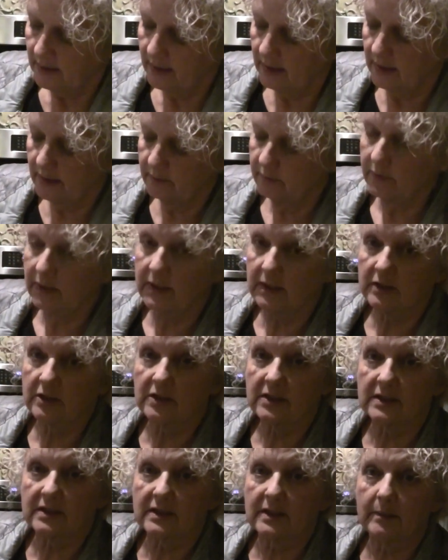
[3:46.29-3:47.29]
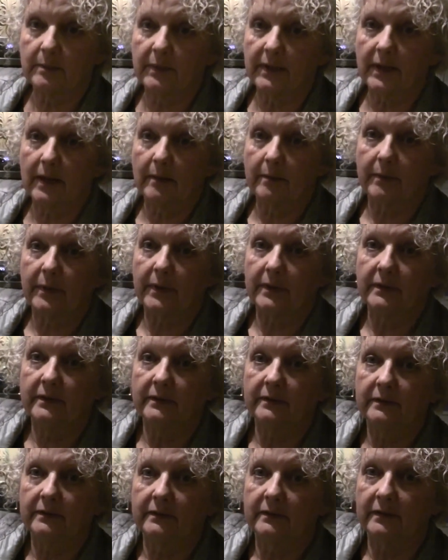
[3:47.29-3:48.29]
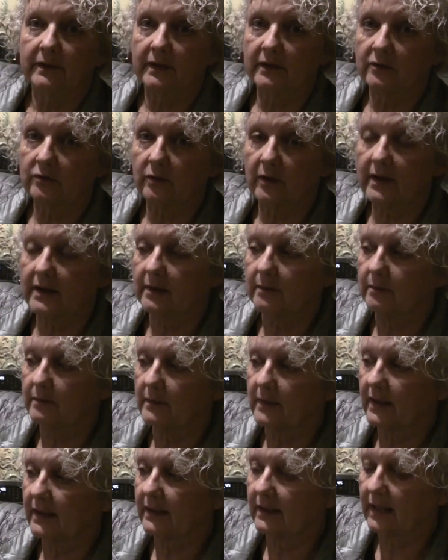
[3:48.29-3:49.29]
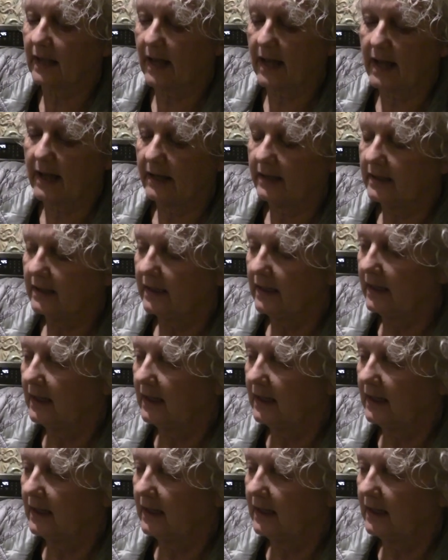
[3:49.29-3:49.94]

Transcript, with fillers: And we can just tip it up and drain them like that.